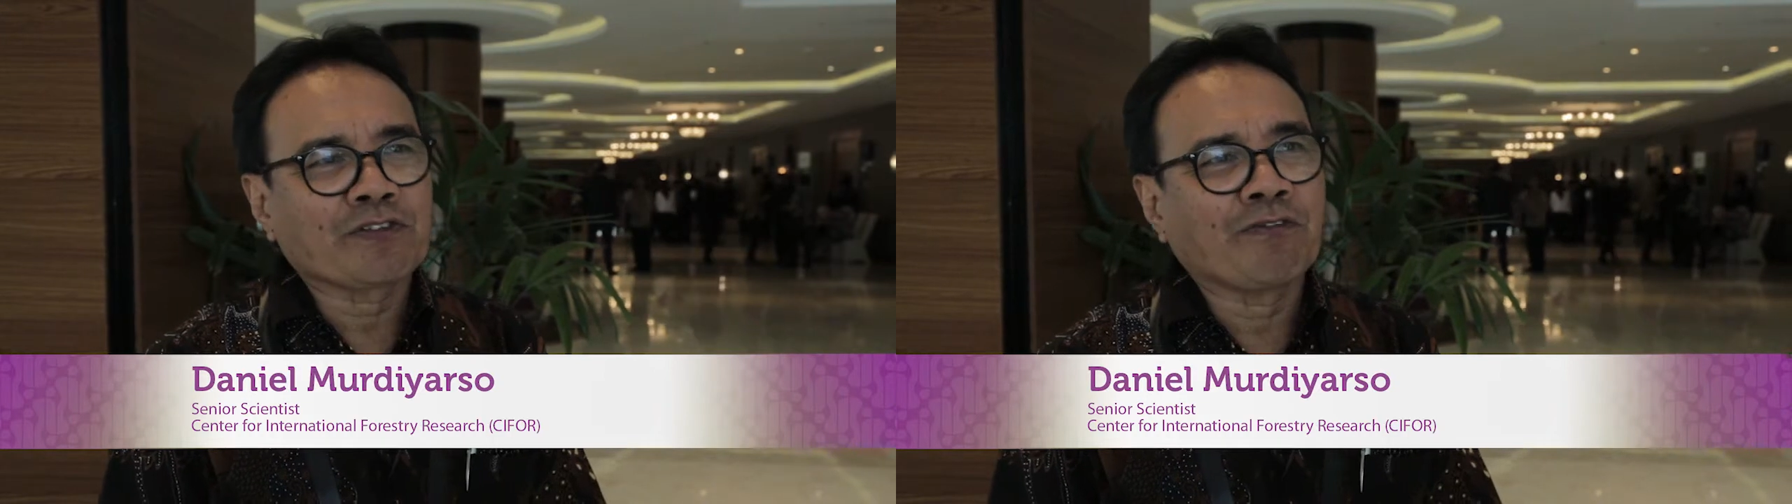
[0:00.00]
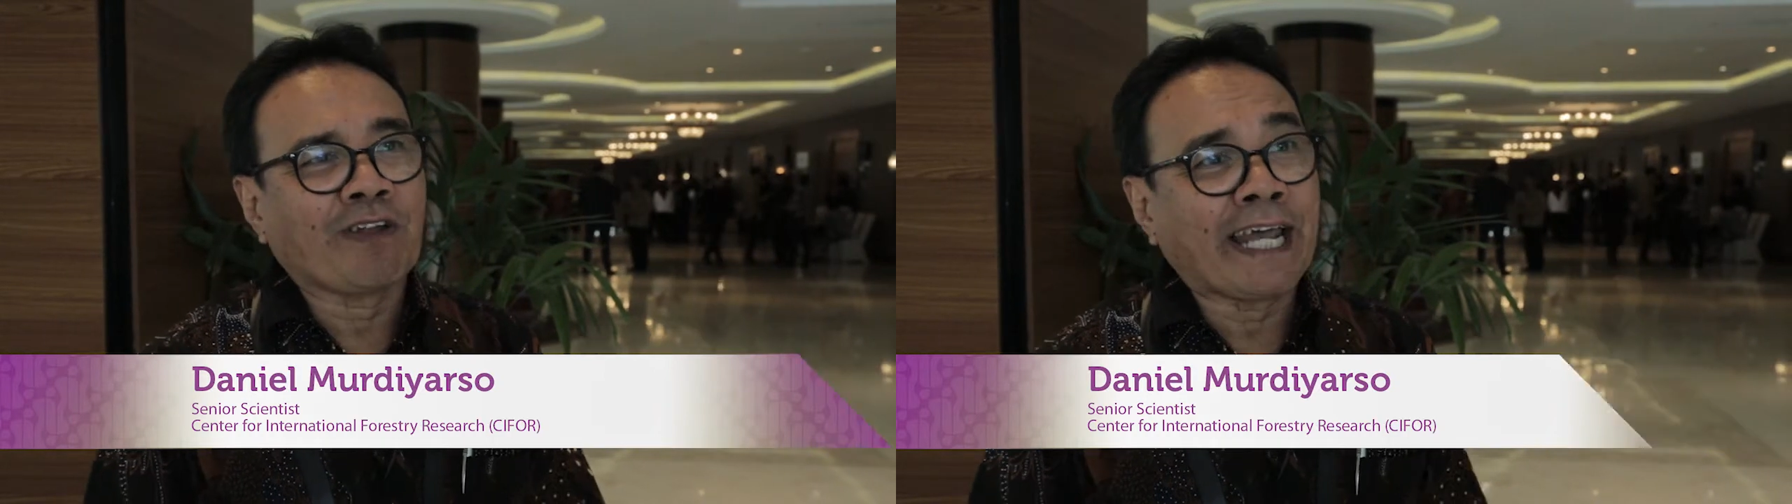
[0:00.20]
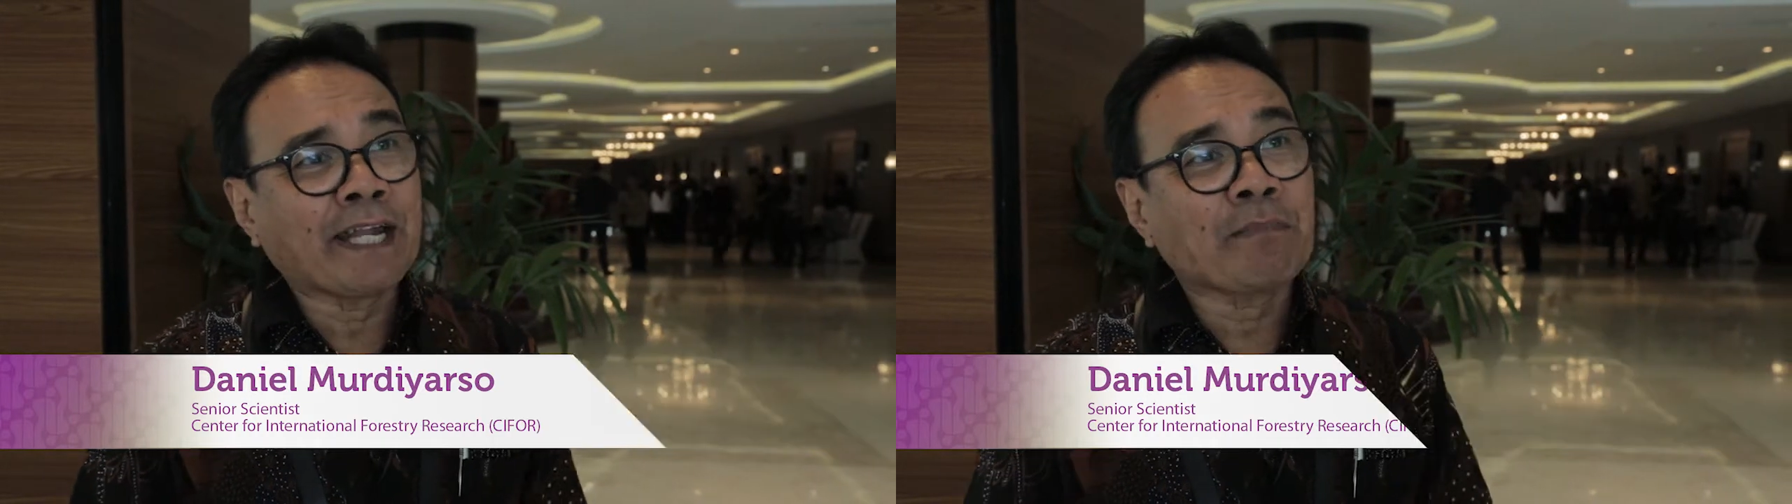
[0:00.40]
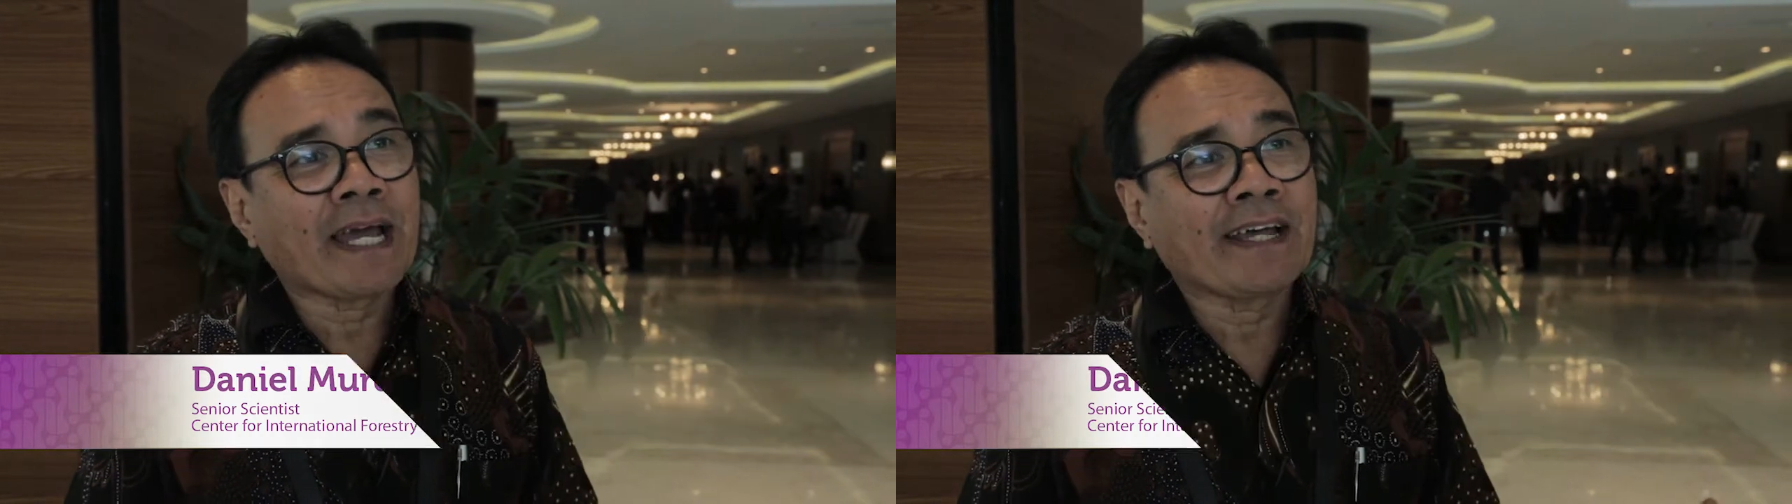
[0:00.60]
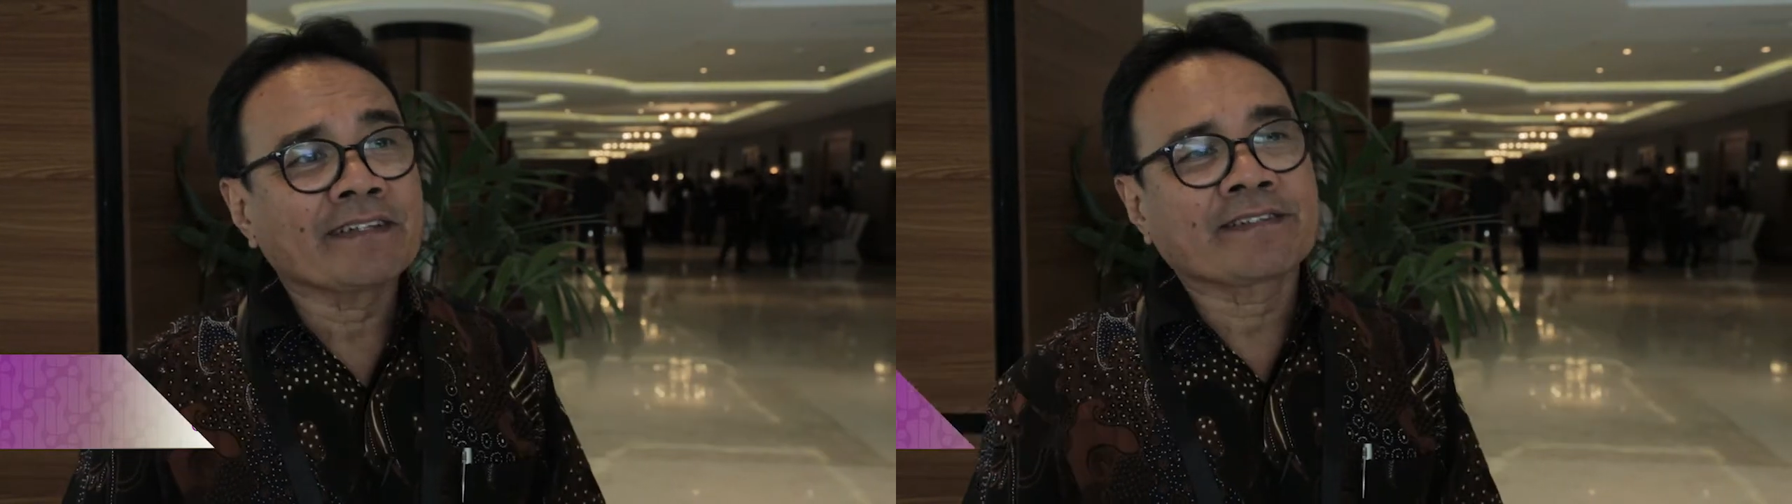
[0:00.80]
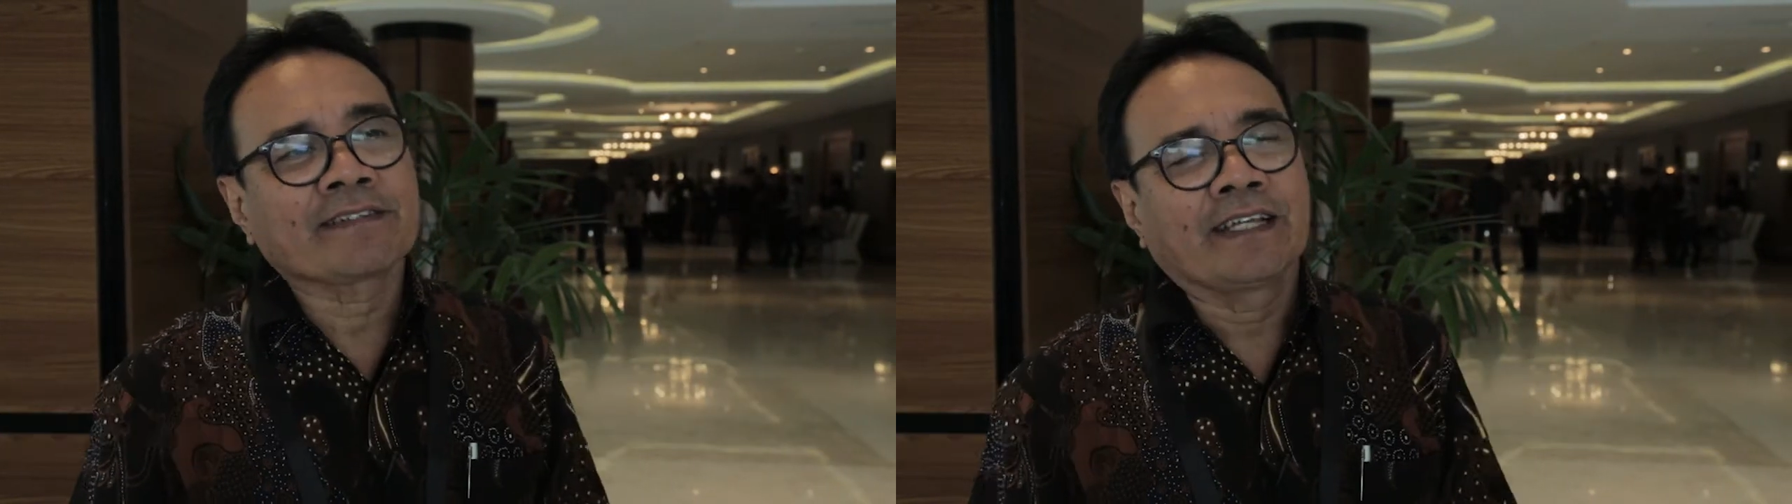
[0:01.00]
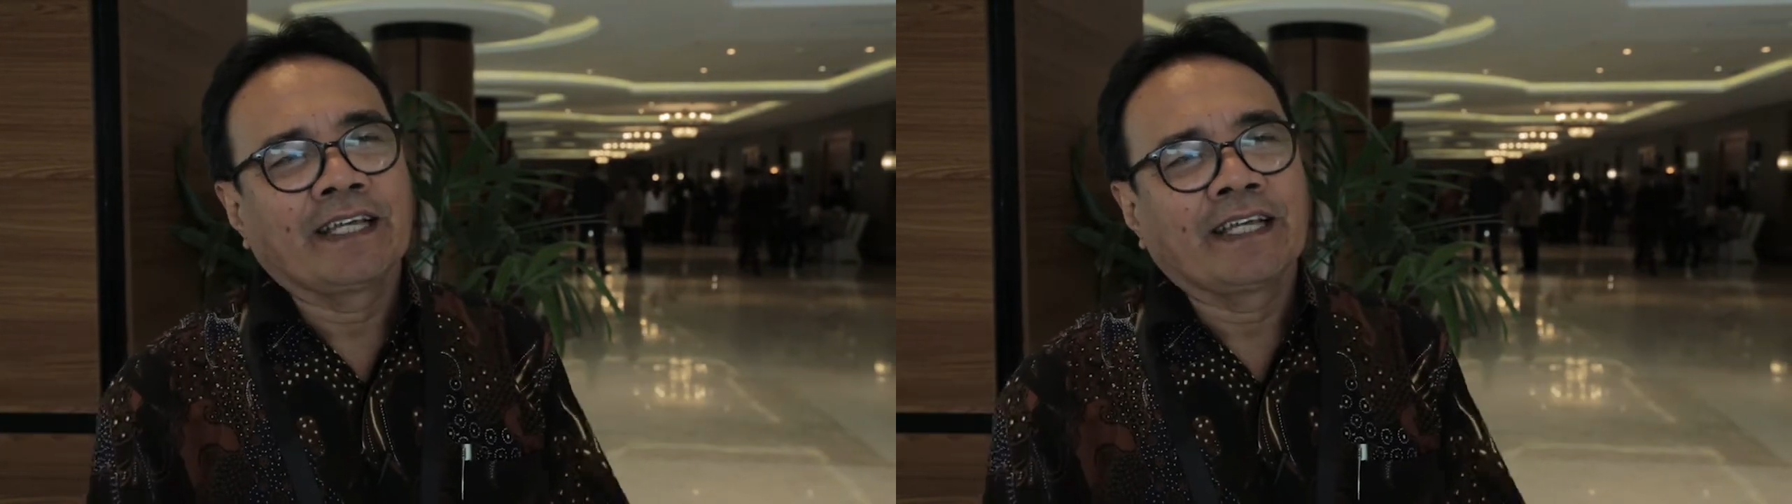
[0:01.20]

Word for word: of landmass